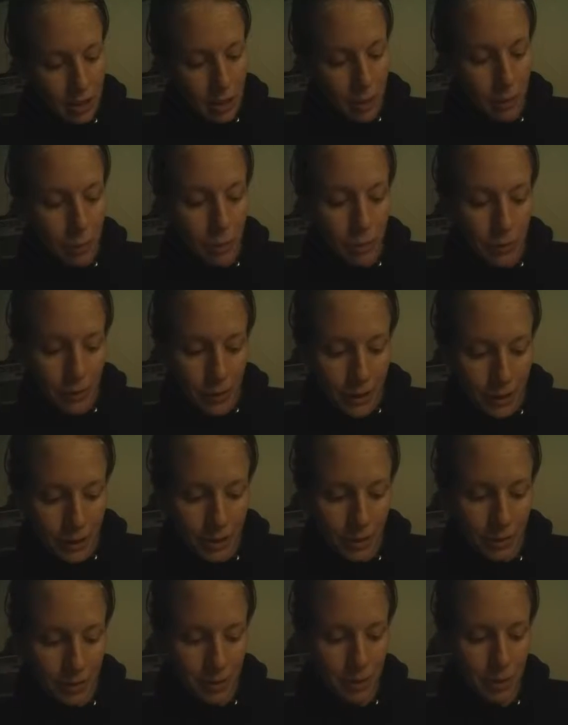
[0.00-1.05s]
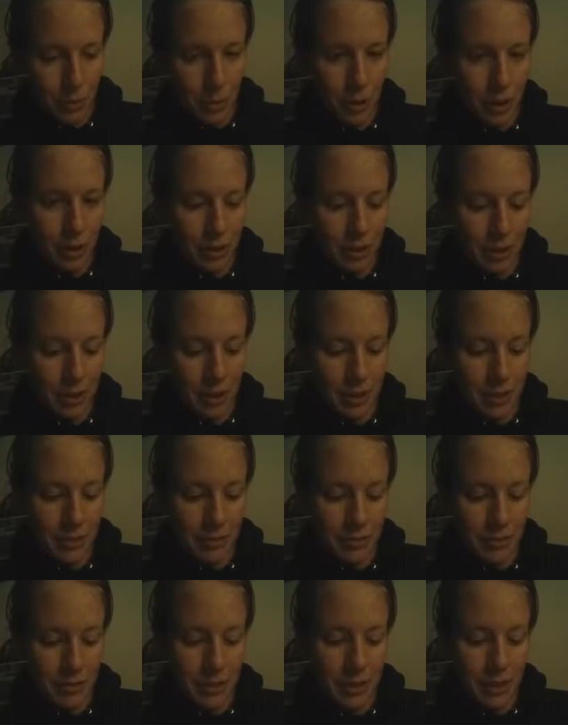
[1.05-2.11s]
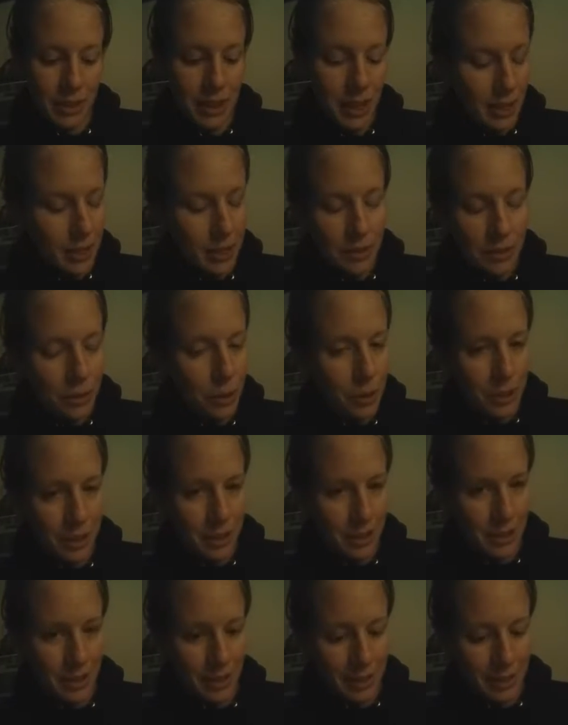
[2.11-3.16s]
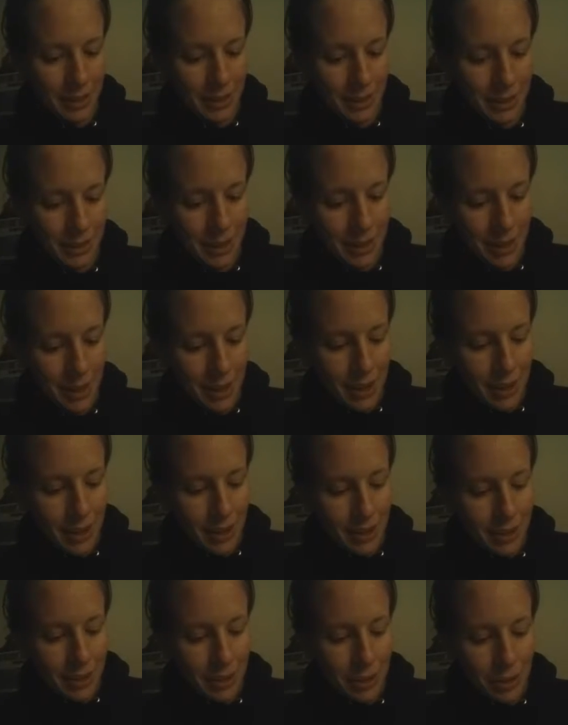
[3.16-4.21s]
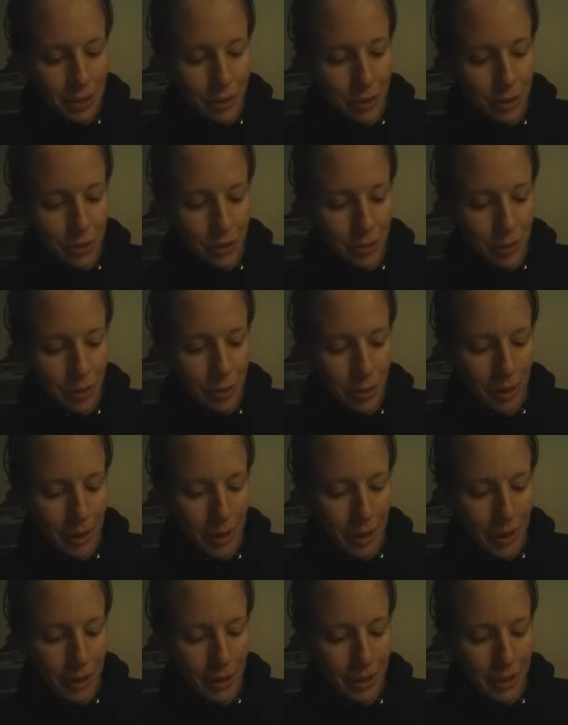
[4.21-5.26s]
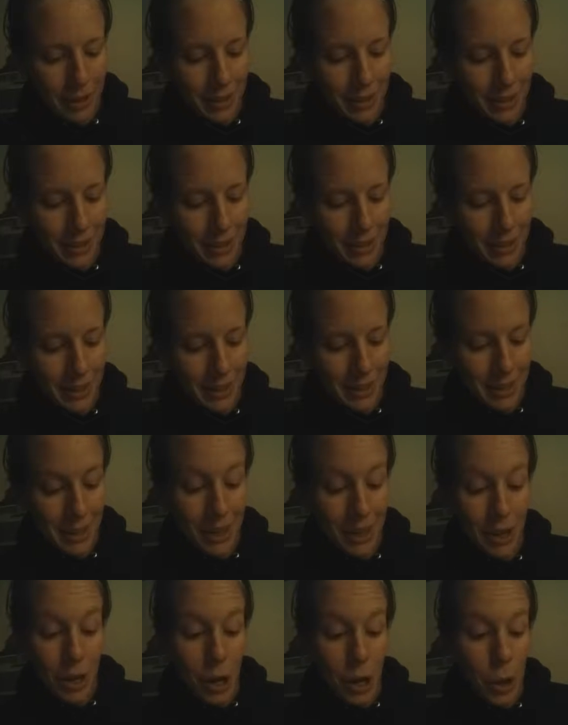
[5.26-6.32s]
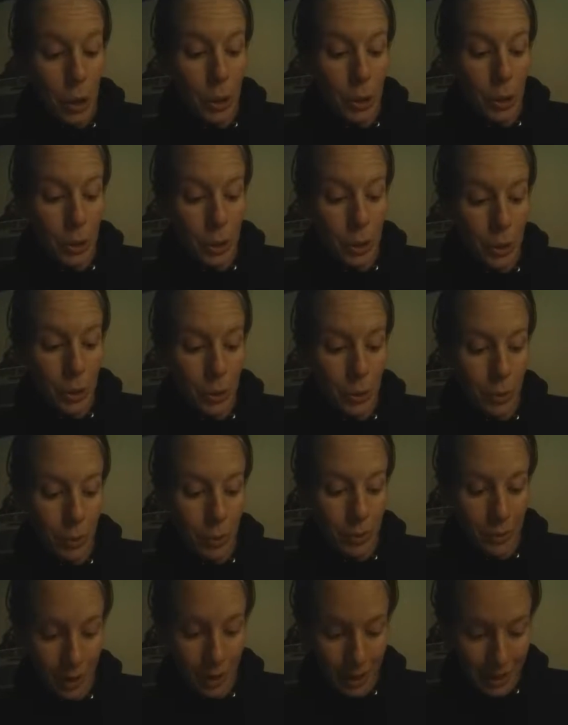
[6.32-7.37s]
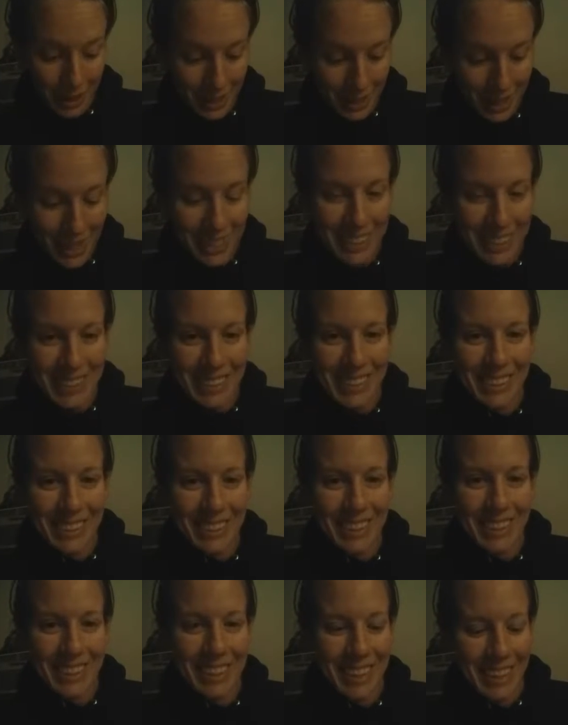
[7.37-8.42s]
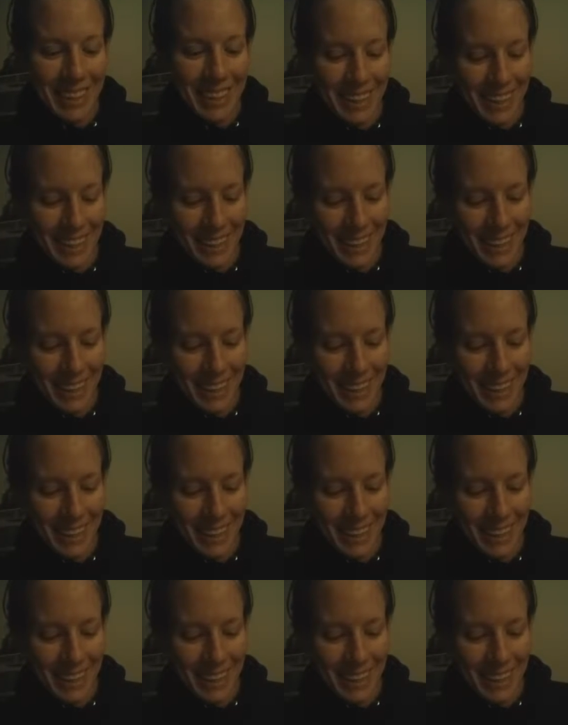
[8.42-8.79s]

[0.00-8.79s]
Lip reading: The professor responded, "Yes, of course it does." The student replied, "You are wrong again, sir.